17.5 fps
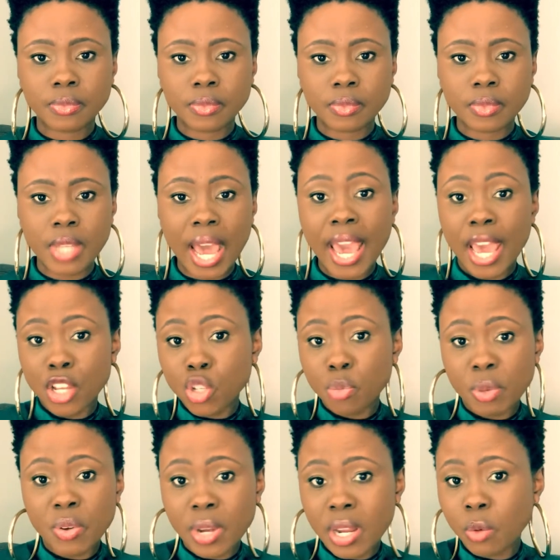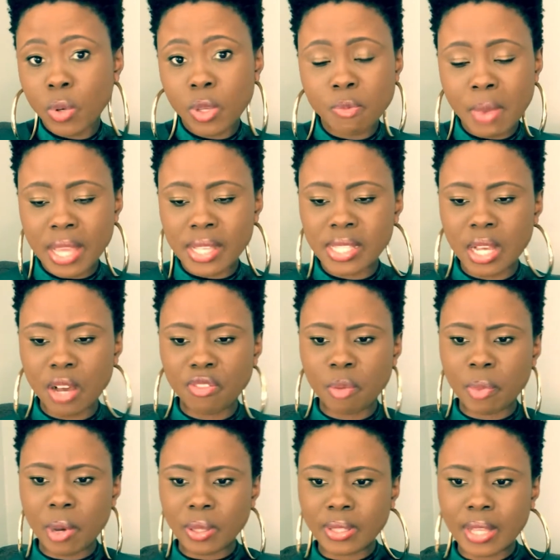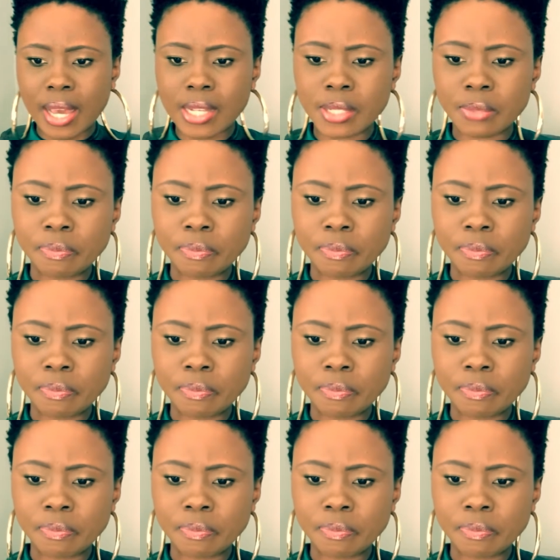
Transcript: I had to be real with myself about that.